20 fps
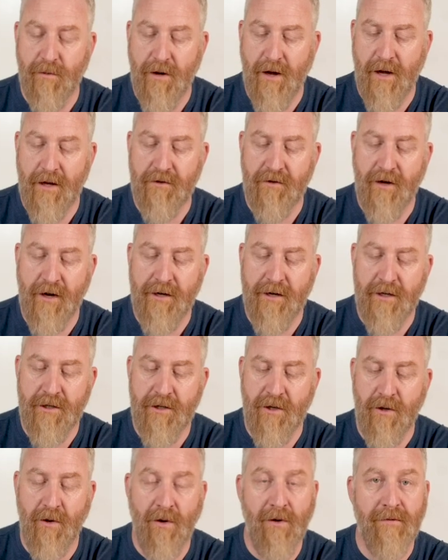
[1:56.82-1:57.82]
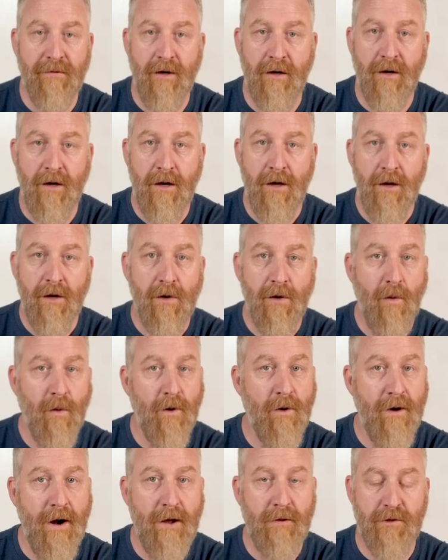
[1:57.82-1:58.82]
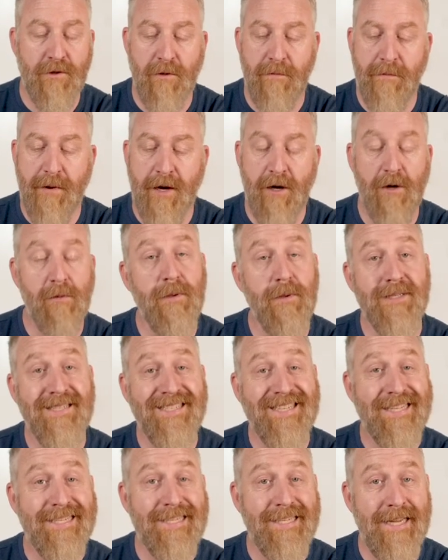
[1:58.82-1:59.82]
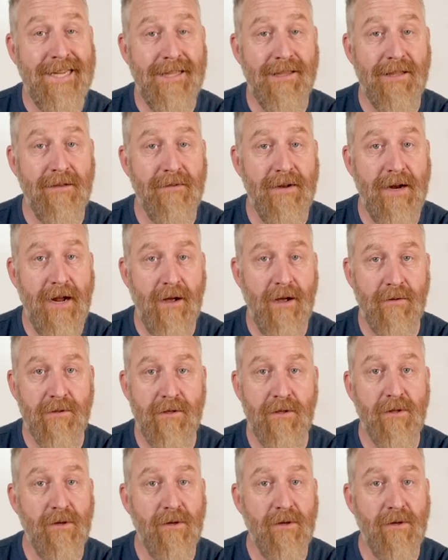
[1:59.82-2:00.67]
We're not trying to turn over 1/4 ounce or bigger, but 1/16 of an ounce,